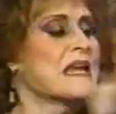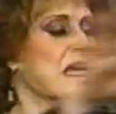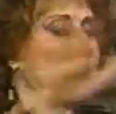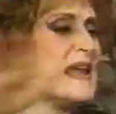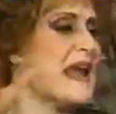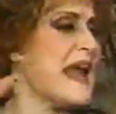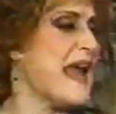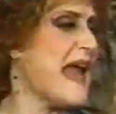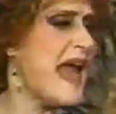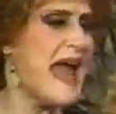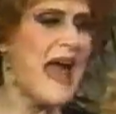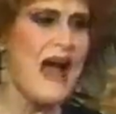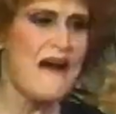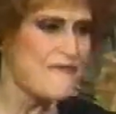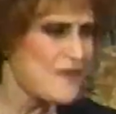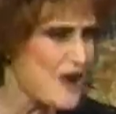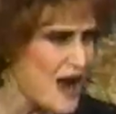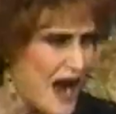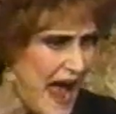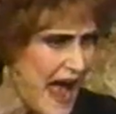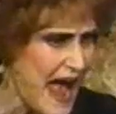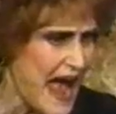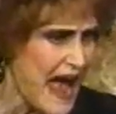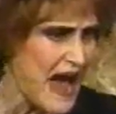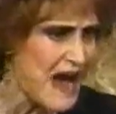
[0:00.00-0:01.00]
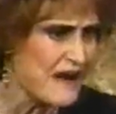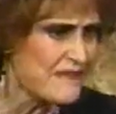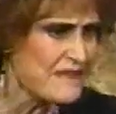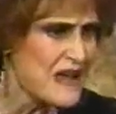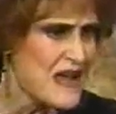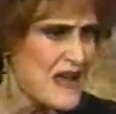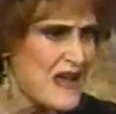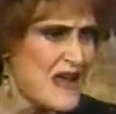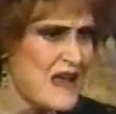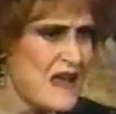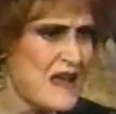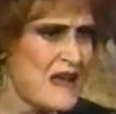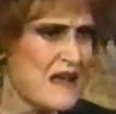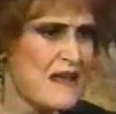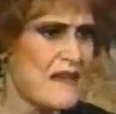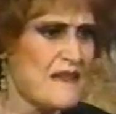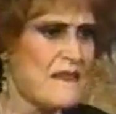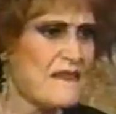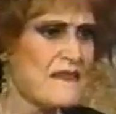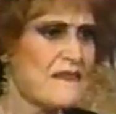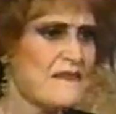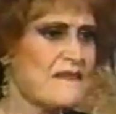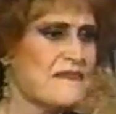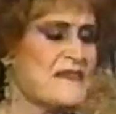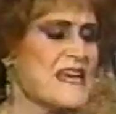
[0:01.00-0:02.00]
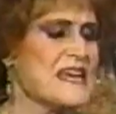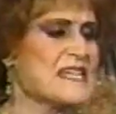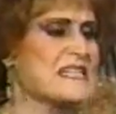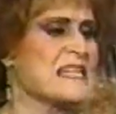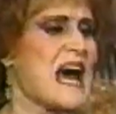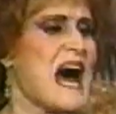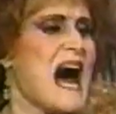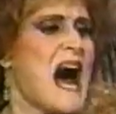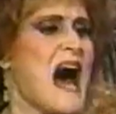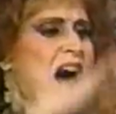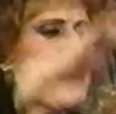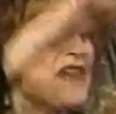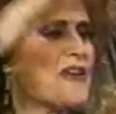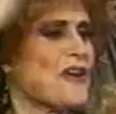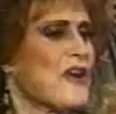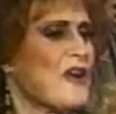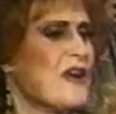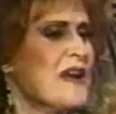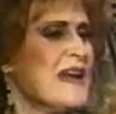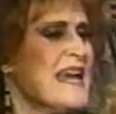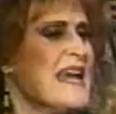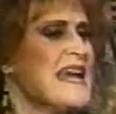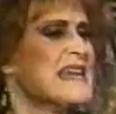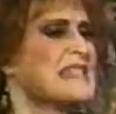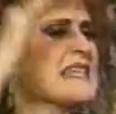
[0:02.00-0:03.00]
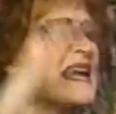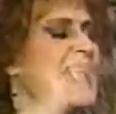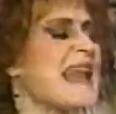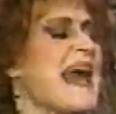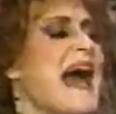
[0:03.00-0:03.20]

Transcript: can ever have. This other is an